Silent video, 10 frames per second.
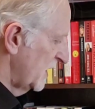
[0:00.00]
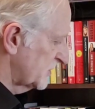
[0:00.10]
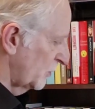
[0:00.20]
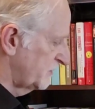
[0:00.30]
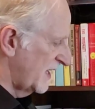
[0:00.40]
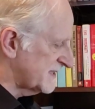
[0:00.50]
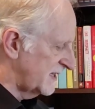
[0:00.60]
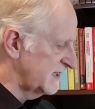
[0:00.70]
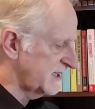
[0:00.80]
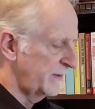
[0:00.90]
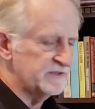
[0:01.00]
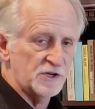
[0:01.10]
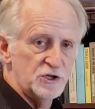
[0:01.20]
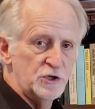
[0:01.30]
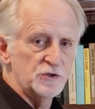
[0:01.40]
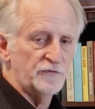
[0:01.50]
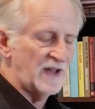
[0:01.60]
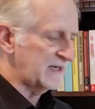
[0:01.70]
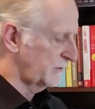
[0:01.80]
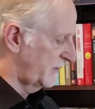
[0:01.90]
So debt to income is a huge
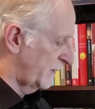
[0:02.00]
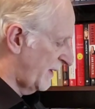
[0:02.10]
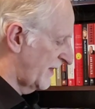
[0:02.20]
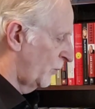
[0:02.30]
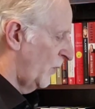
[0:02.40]
factor there. By the